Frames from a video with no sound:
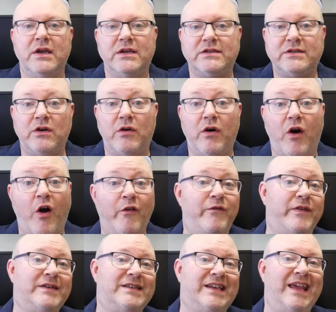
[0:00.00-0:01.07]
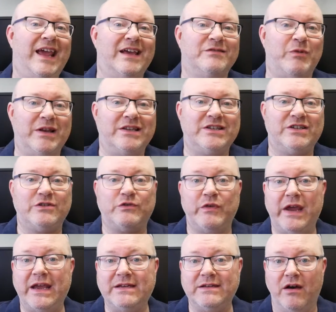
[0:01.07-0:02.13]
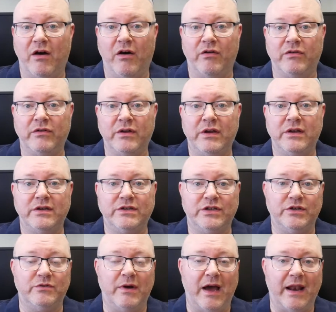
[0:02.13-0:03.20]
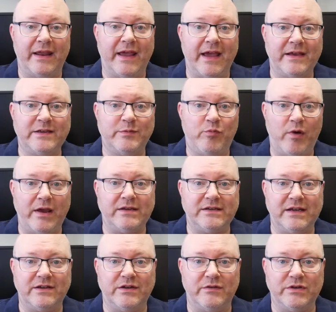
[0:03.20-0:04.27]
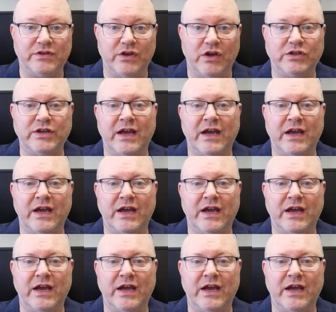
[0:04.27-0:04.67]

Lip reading: So obviously, I went straight on to AliExpress to do a search,